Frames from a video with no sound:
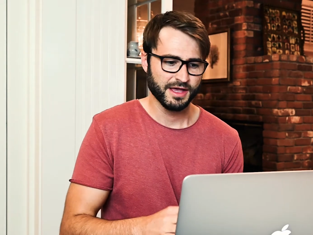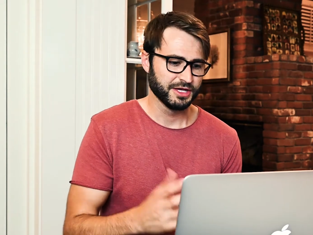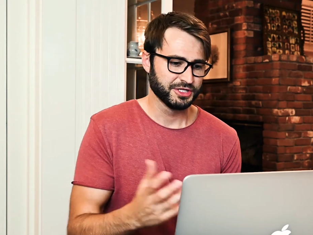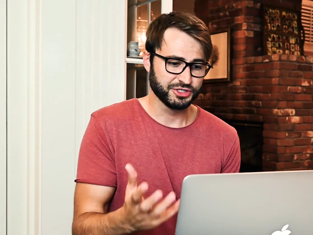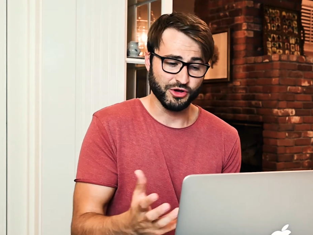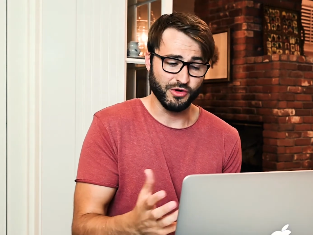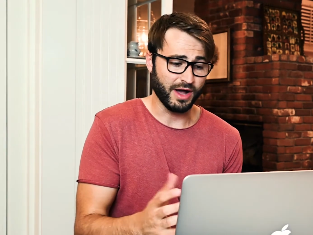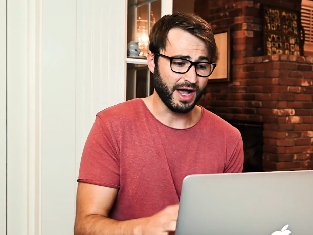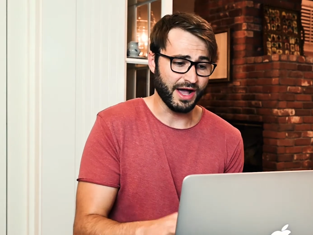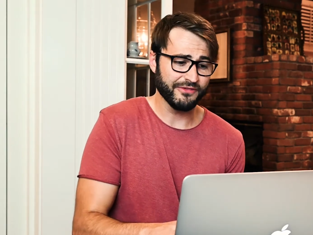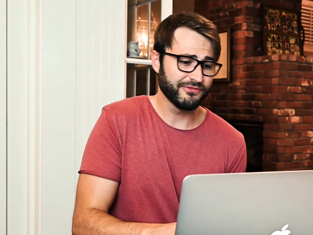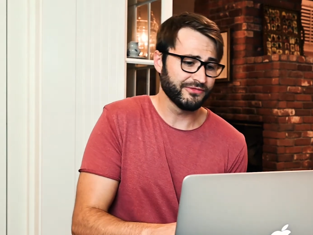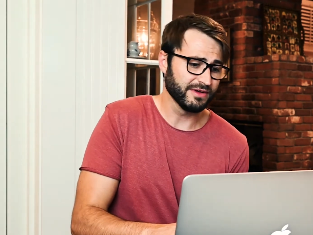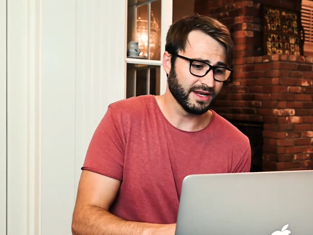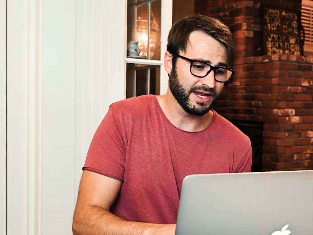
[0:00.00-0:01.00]
So I
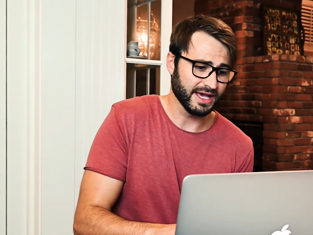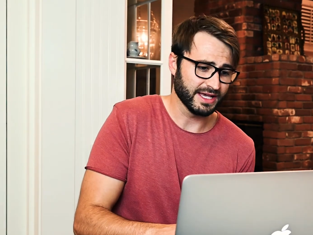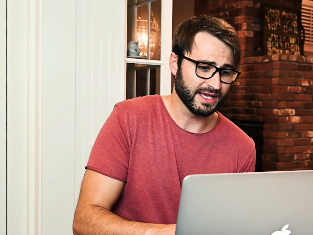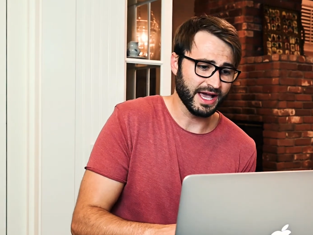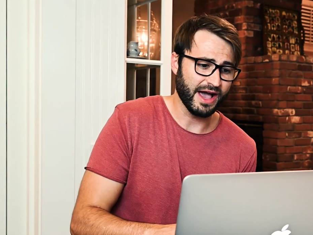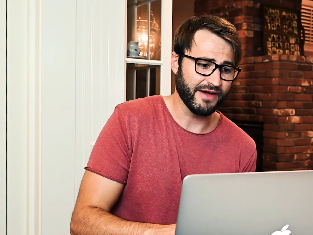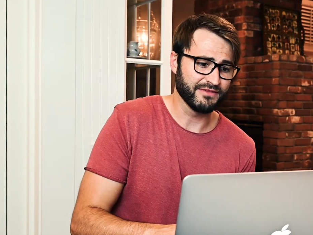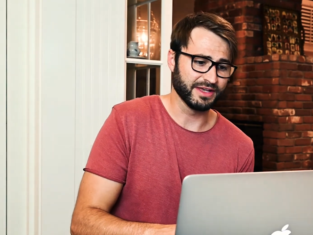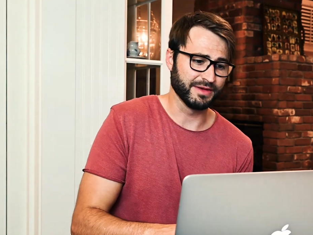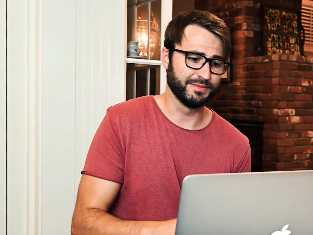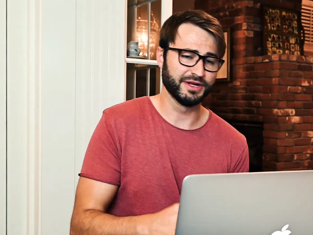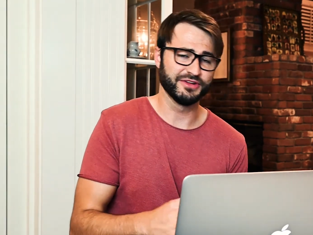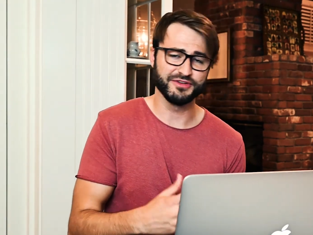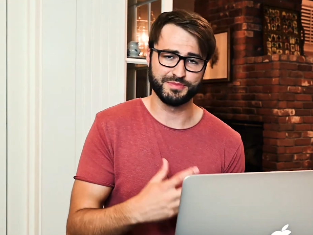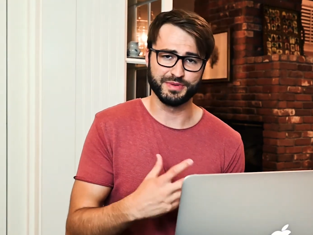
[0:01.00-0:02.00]
feel like having a
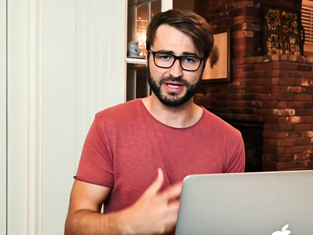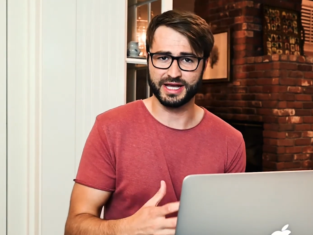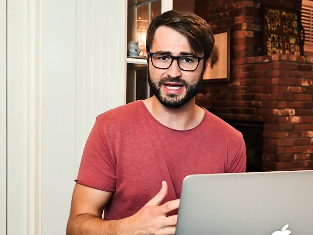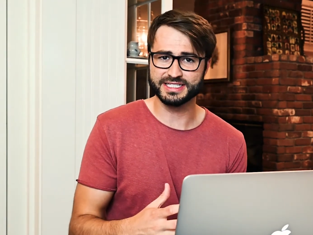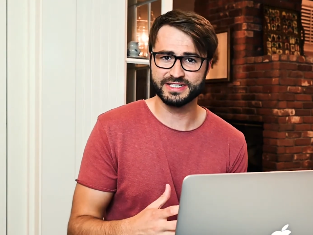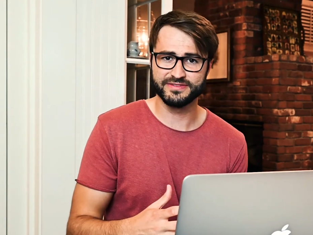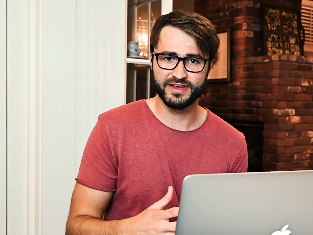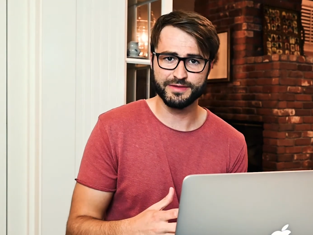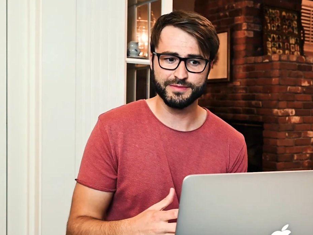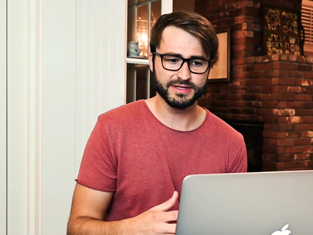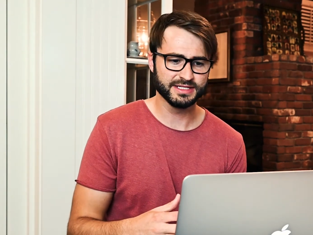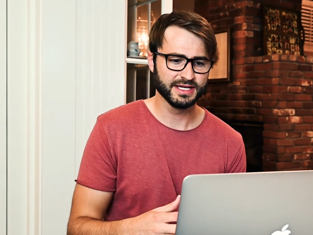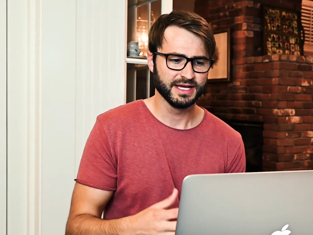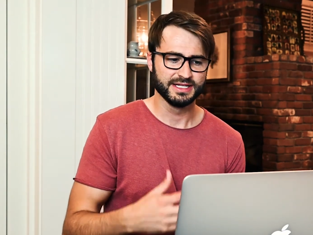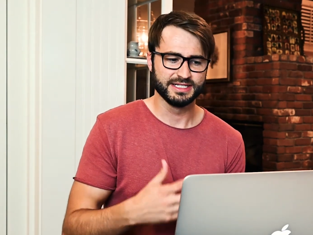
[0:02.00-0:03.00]
bit of a percussive
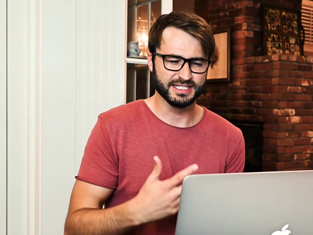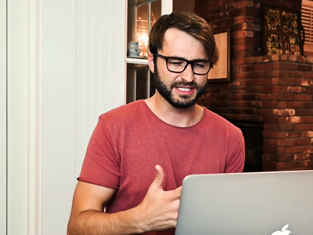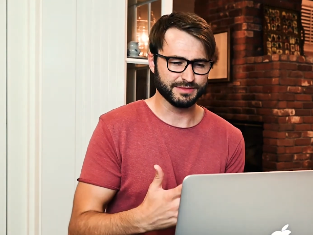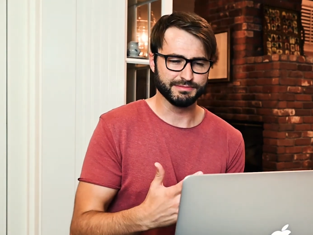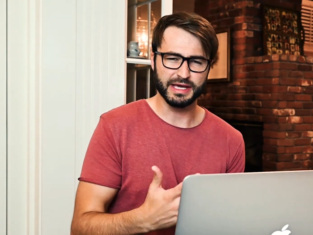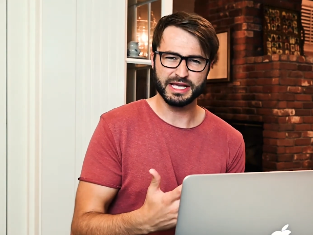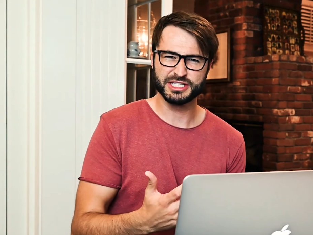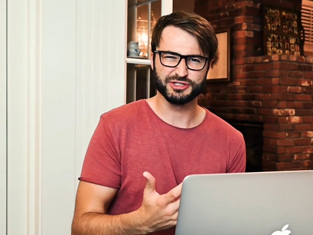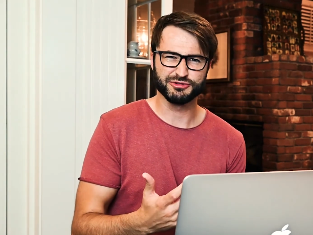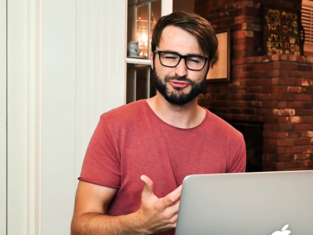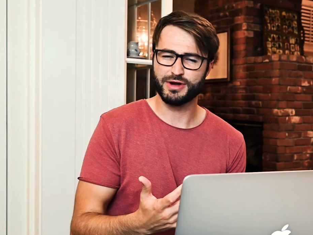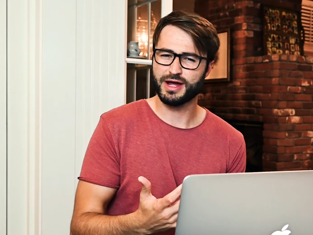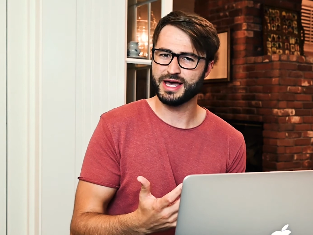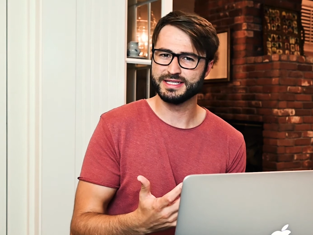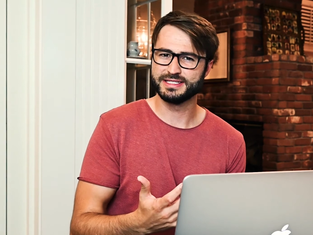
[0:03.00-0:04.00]
element just makes the
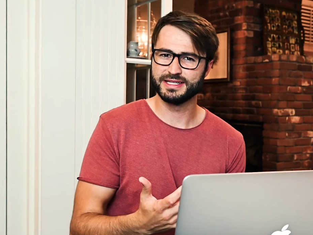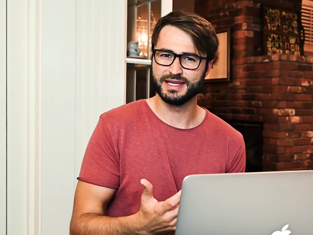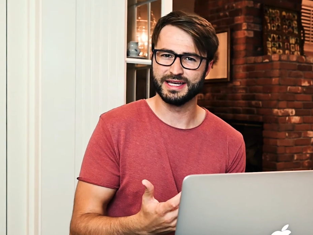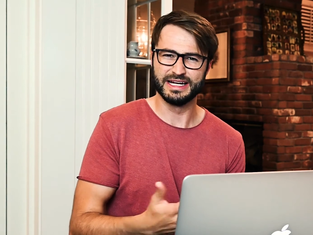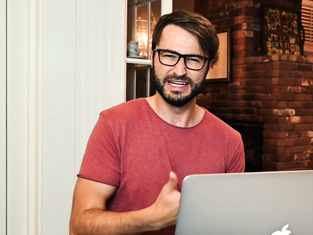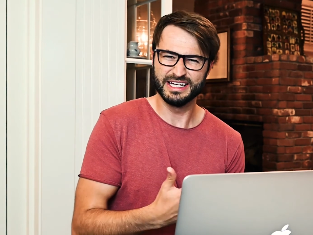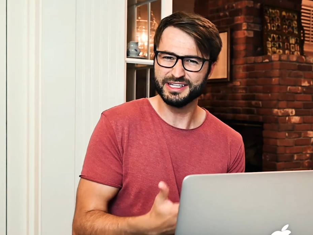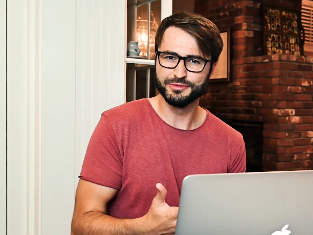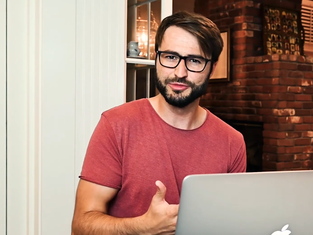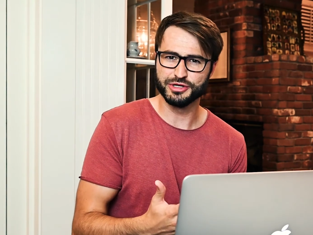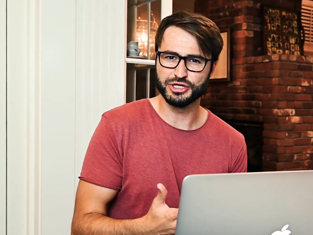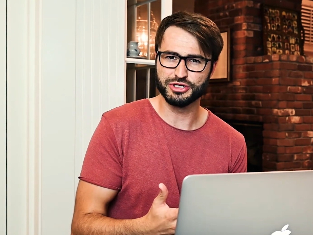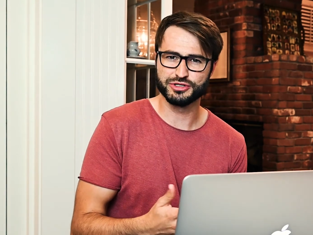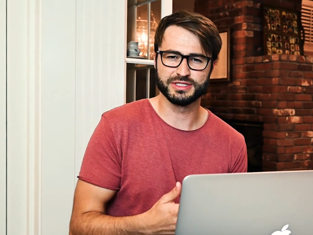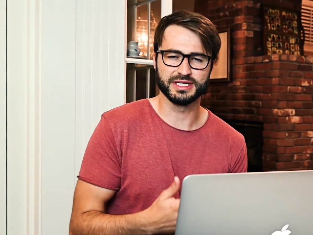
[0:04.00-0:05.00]
riser a little more
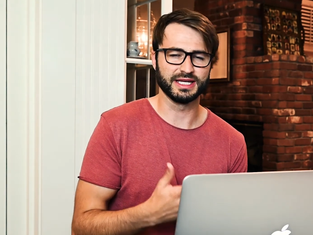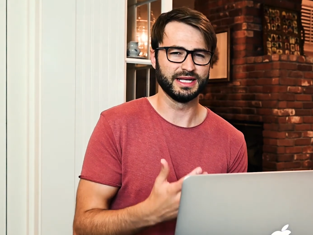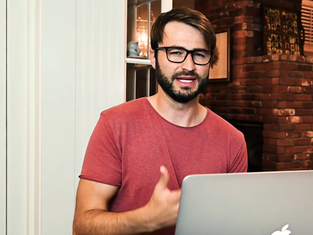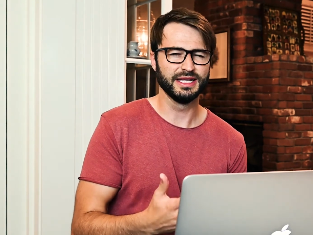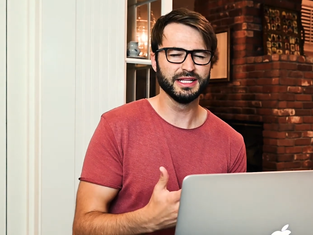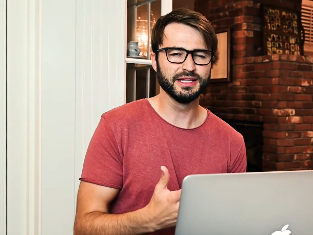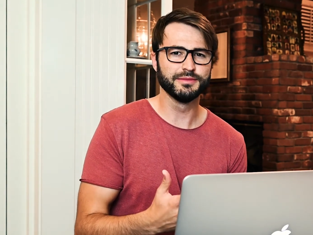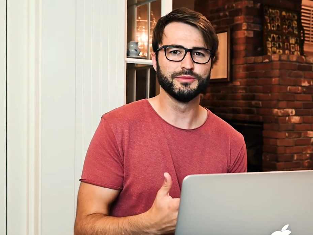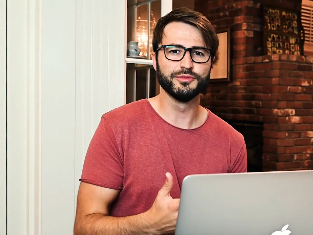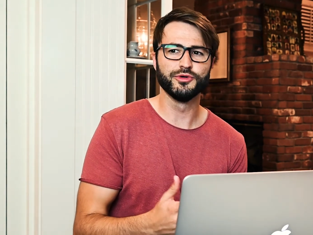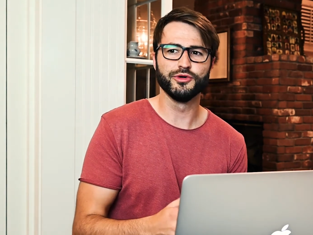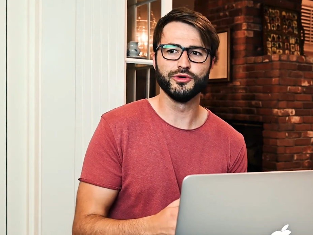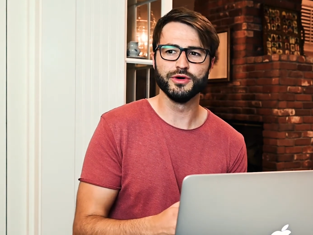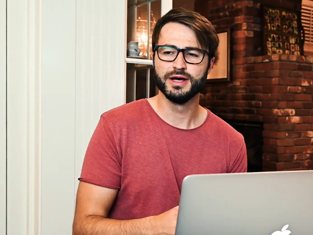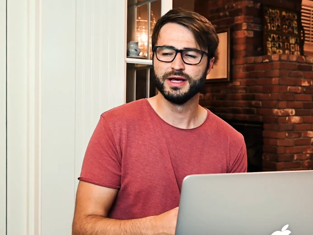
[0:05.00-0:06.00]
interesting, a little
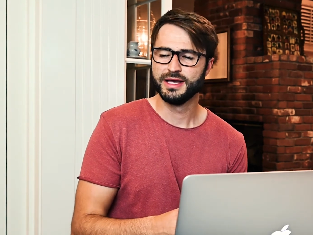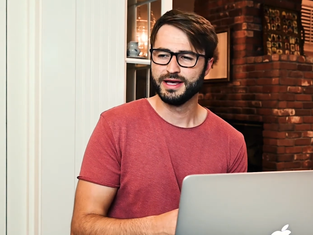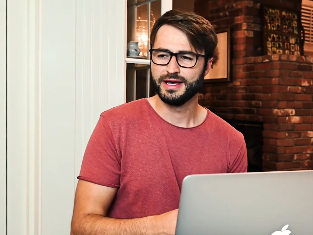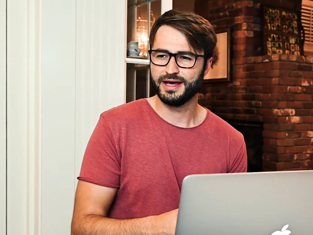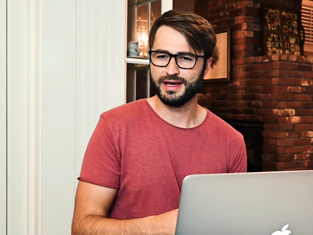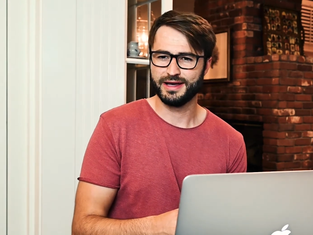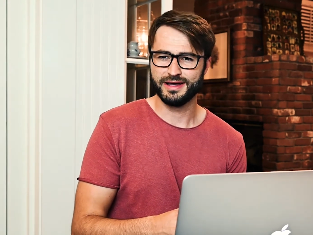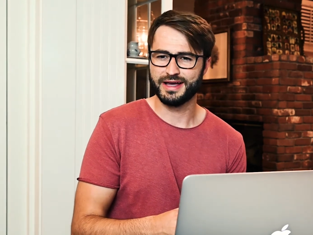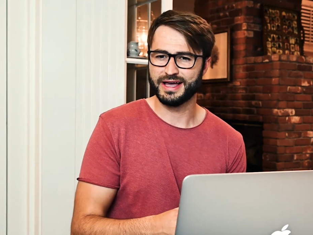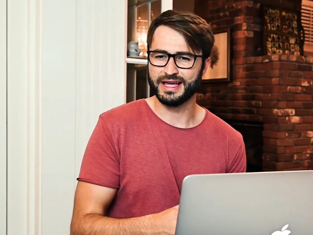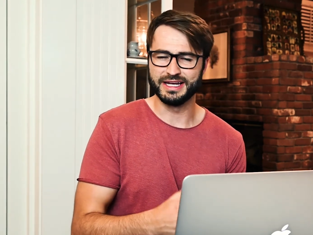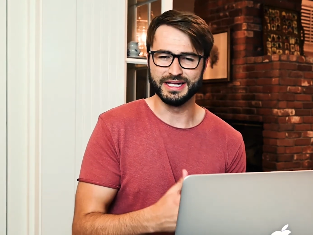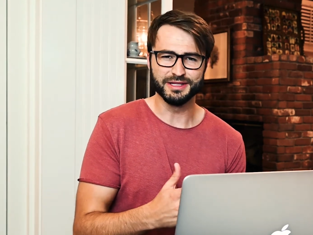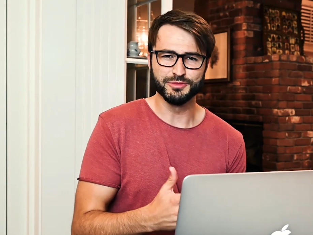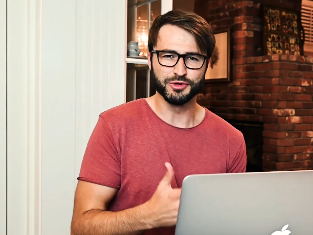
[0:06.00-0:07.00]
more
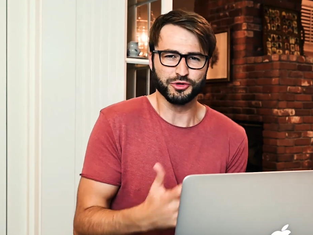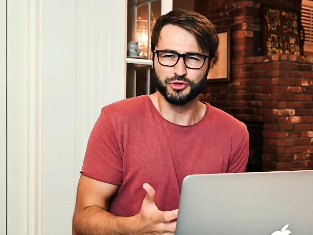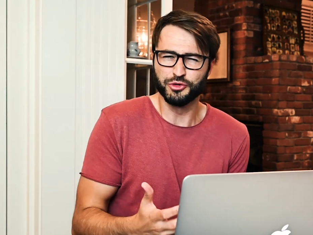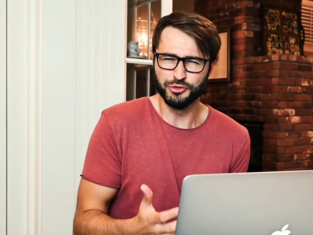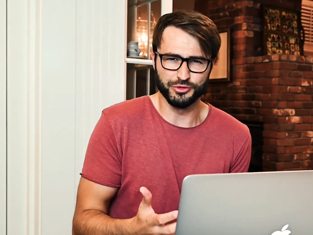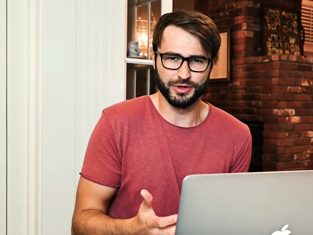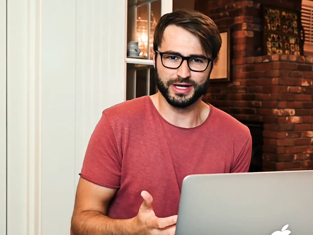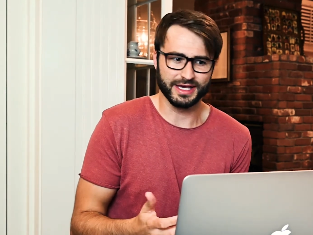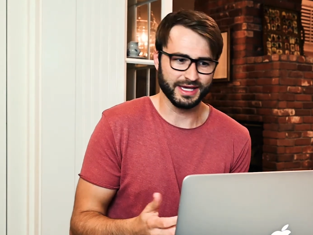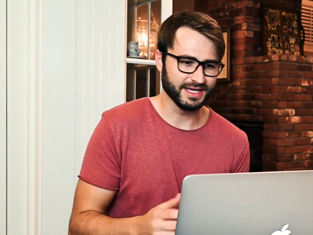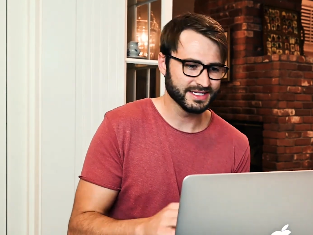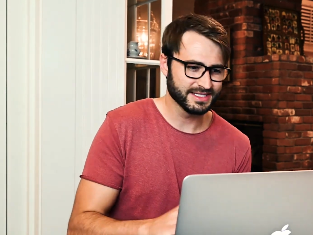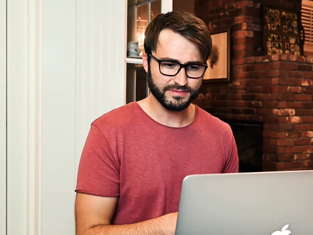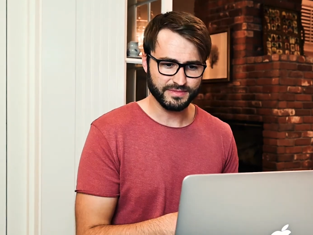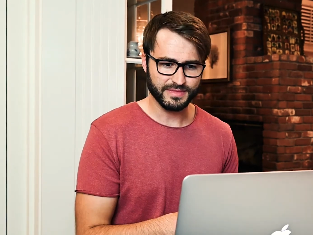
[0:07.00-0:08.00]
cool, I
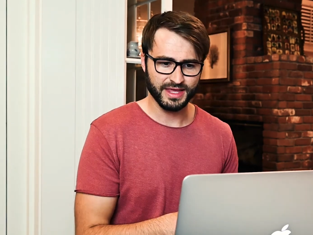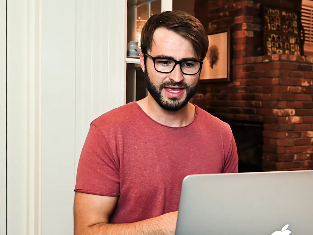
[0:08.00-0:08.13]
guess.